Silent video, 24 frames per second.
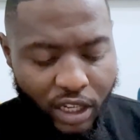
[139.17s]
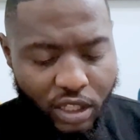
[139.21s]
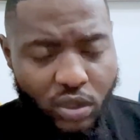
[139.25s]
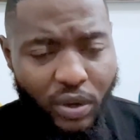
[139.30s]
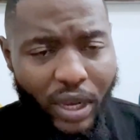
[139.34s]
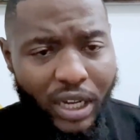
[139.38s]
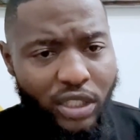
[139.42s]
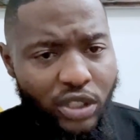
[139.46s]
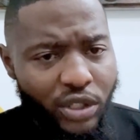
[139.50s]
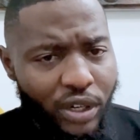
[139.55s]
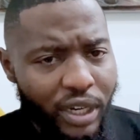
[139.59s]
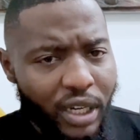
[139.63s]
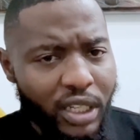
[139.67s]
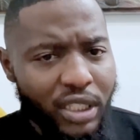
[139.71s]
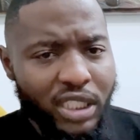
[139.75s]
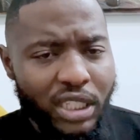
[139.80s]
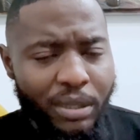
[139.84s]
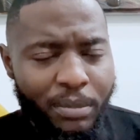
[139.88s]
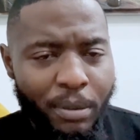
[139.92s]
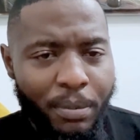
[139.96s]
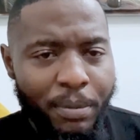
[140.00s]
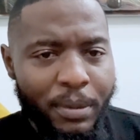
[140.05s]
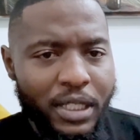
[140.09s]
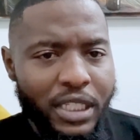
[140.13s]
So I traded
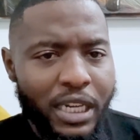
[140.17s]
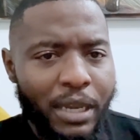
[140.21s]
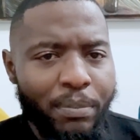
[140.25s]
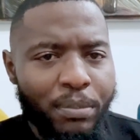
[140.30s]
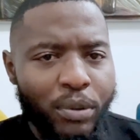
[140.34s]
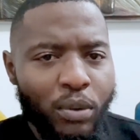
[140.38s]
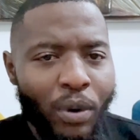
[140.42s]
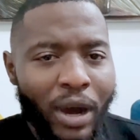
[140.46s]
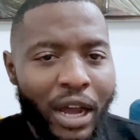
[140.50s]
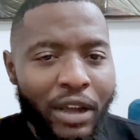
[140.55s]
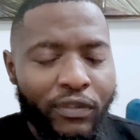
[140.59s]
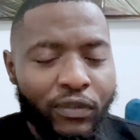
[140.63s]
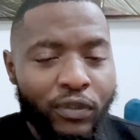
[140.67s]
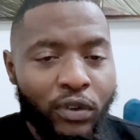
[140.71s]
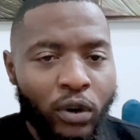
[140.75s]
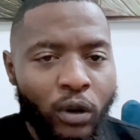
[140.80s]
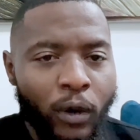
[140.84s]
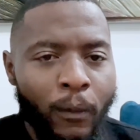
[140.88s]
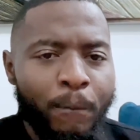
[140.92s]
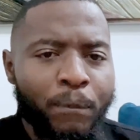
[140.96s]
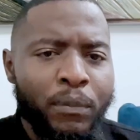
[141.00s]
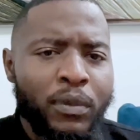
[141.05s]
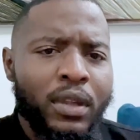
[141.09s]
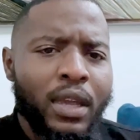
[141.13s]
GBP/JPY for